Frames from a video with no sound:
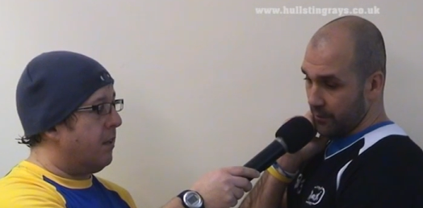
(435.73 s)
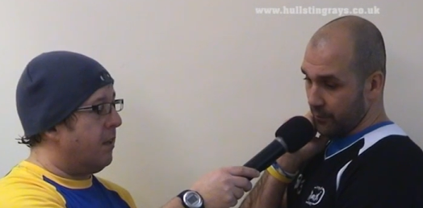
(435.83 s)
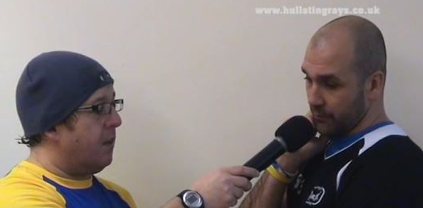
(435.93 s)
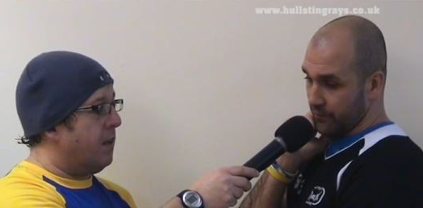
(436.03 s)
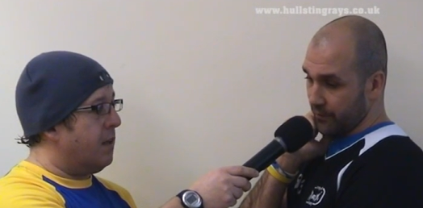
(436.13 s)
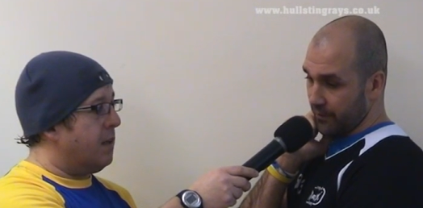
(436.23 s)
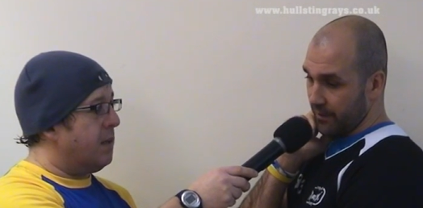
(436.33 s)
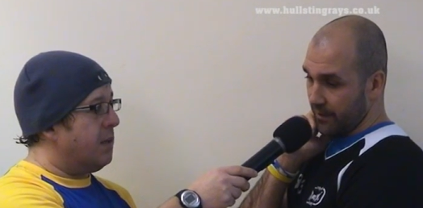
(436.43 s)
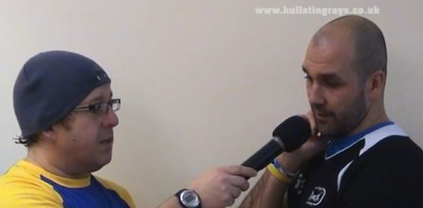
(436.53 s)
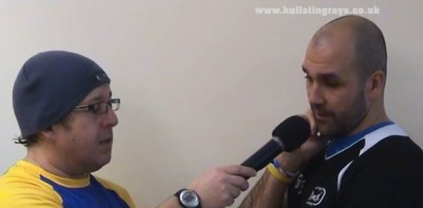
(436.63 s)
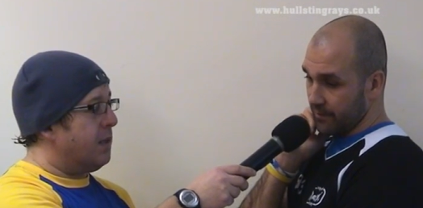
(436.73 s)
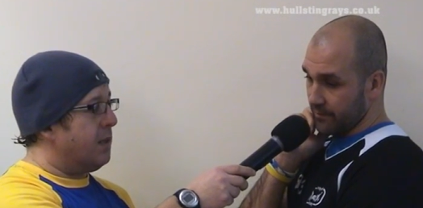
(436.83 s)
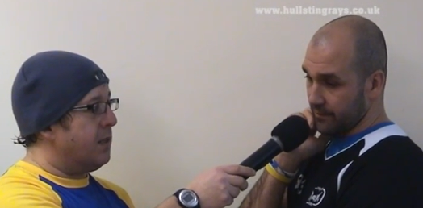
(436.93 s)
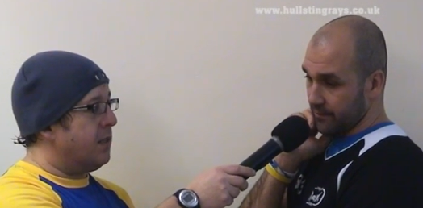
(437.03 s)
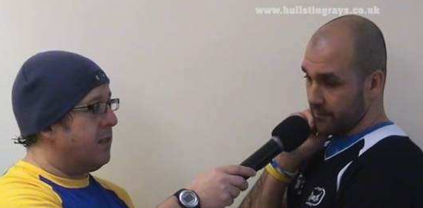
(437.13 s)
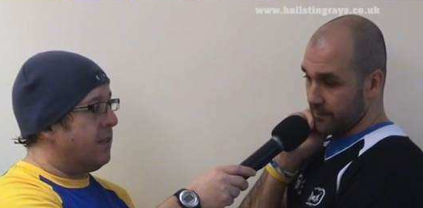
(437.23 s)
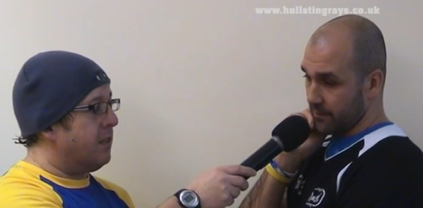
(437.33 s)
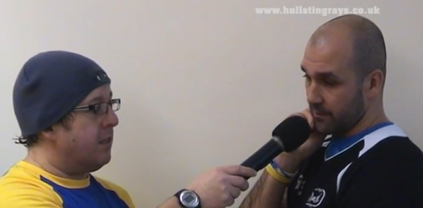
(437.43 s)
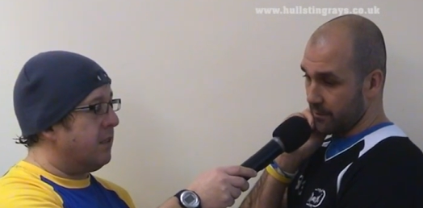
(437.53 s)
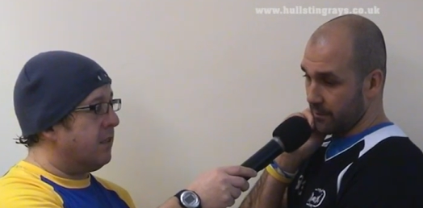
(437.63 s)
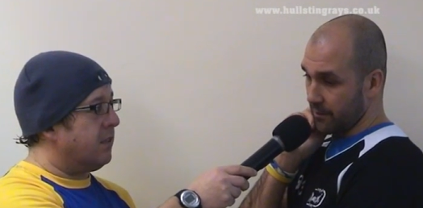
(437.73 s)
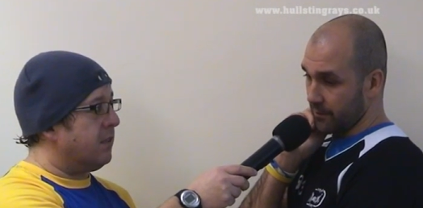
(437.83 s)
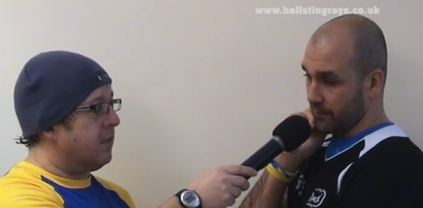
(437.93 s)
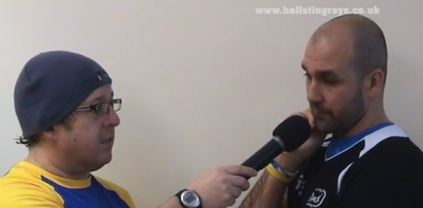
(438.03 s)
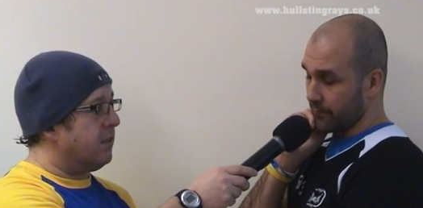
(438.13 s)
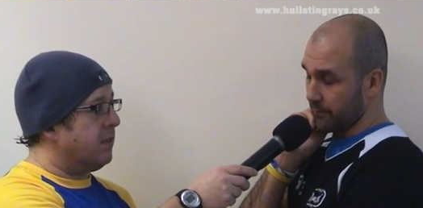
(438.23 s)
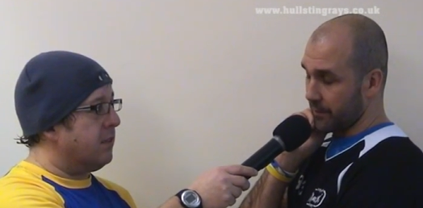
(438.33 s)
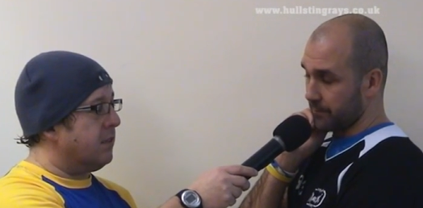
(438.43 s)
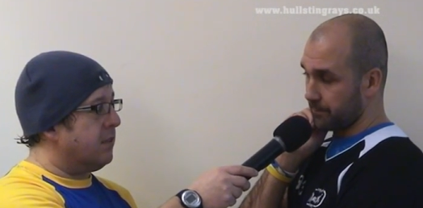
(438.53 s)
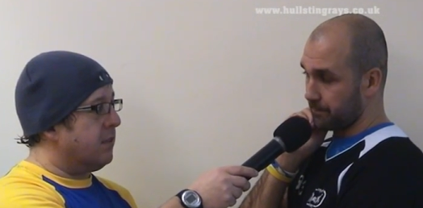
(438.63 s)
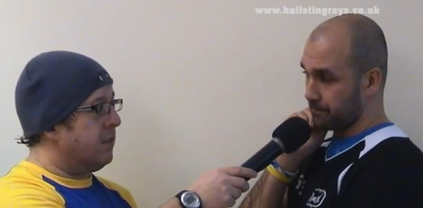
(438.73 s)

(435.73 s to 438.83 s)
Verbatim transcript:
Speaker 1: you know use our key guys and and go from there.